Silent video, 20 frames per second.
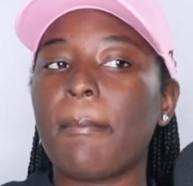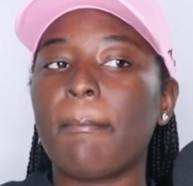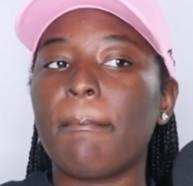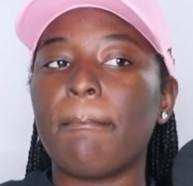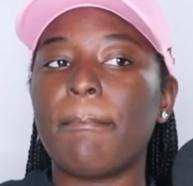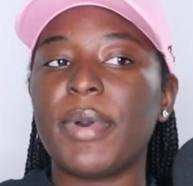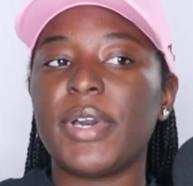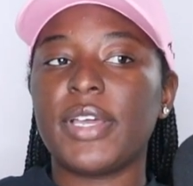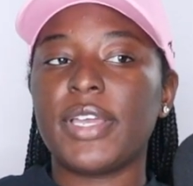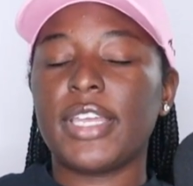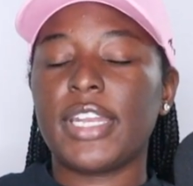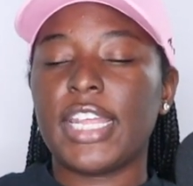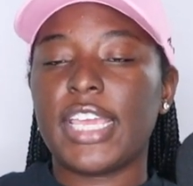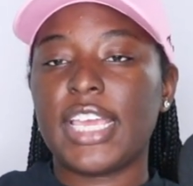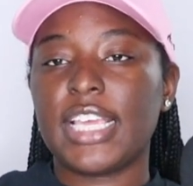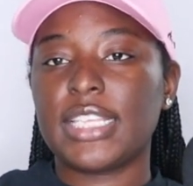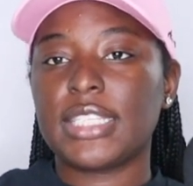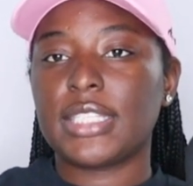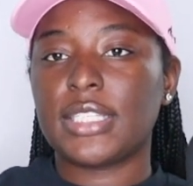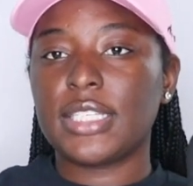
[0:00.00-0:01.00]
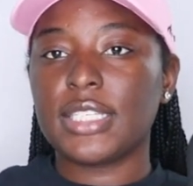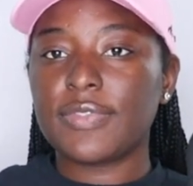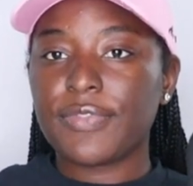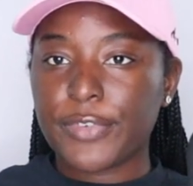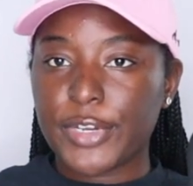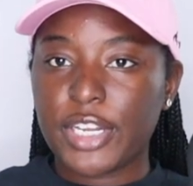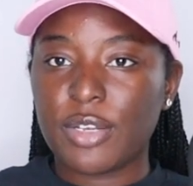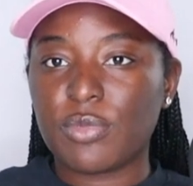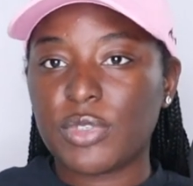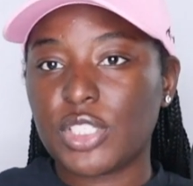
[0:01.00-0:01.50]
But as this
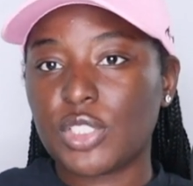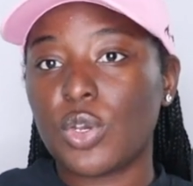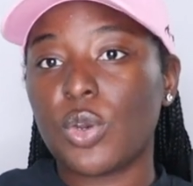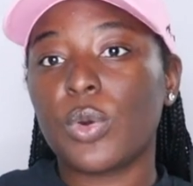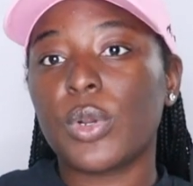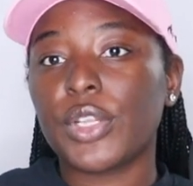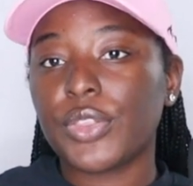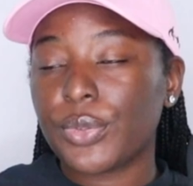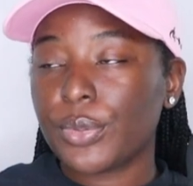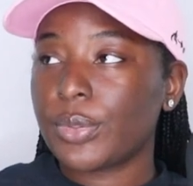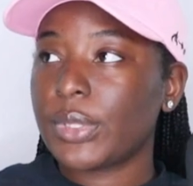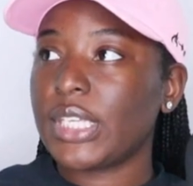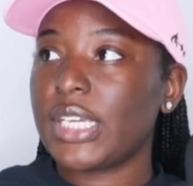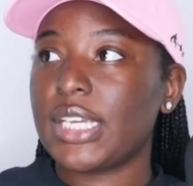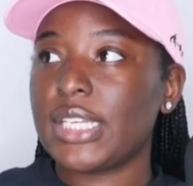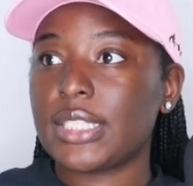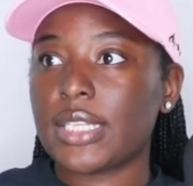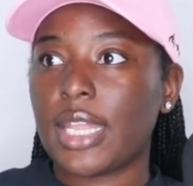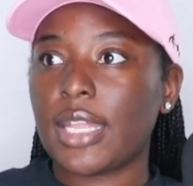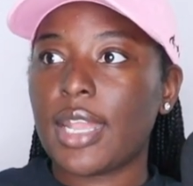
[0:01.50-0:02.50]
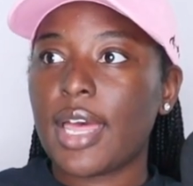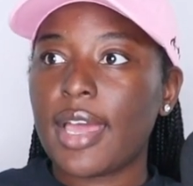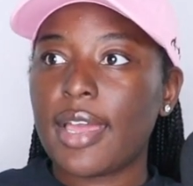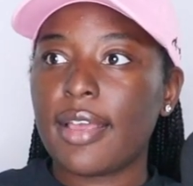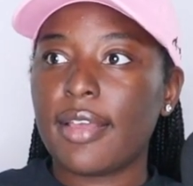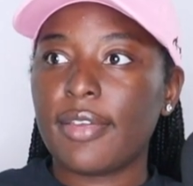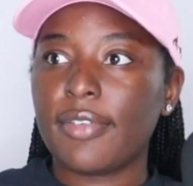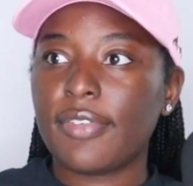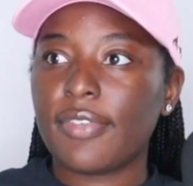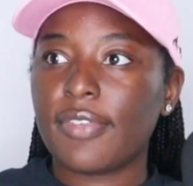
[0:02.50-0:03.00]
friend was going through things in
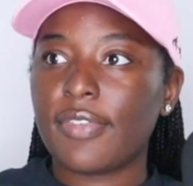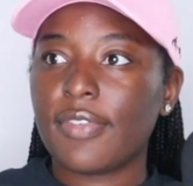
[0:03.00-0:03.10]
life,